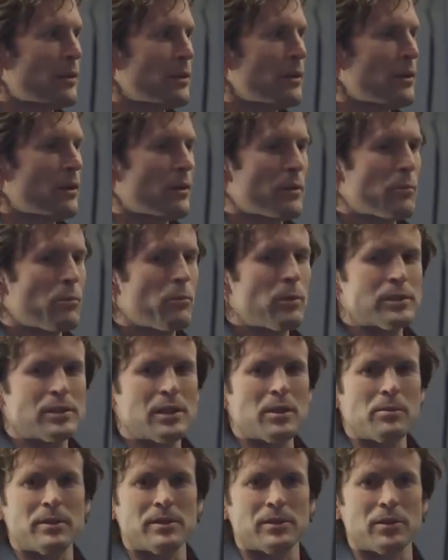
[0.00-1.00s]
you know, what's
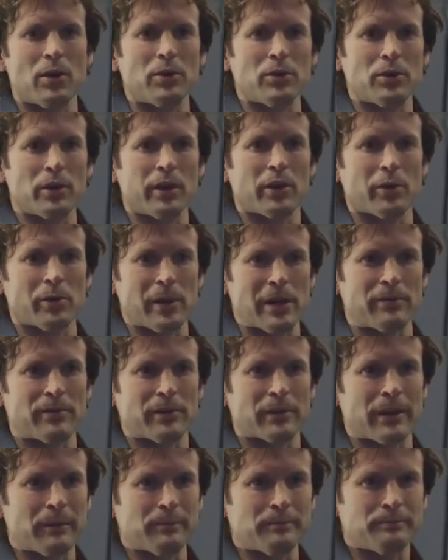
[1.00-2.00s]
the result you can create for
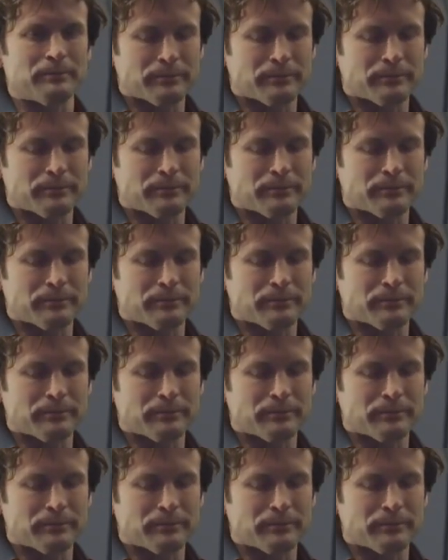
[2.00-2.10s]
them?